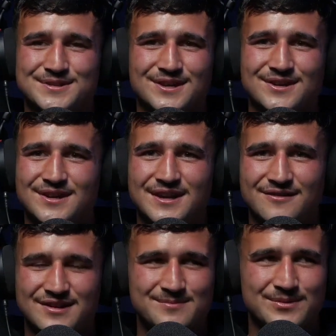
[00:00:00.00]
So if
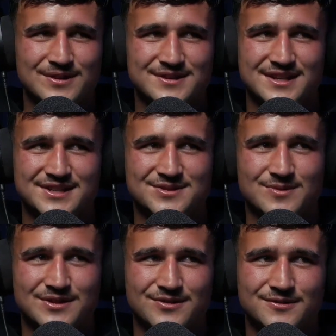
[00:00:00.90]
you can build those connections
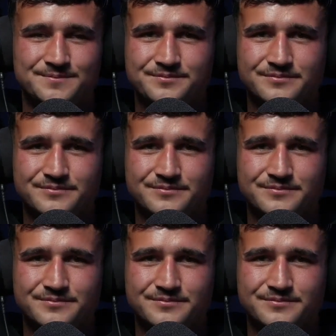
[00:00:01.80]
while you're,